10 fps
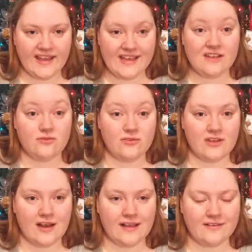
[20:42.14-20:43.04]
each with
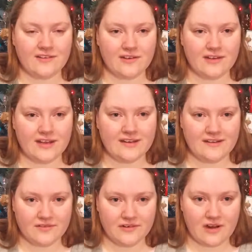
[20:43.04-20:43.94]
the lines going in a
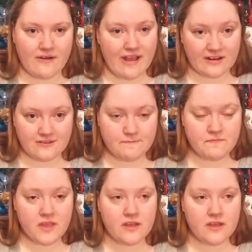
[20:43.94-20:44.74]
different direction.